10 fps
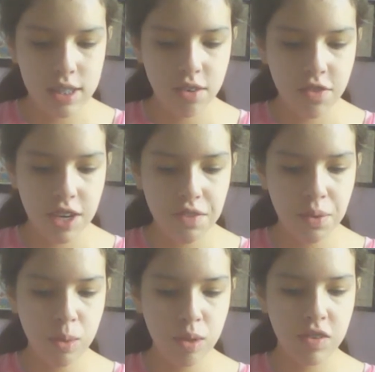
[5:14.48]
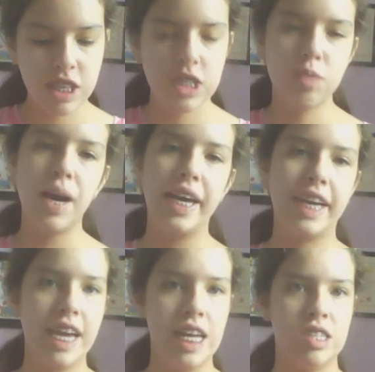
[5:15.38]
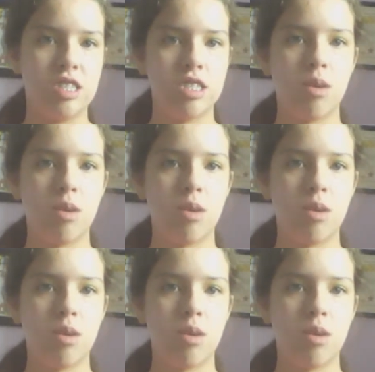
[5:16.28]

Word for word: What's your favorite movie? Spy Kids.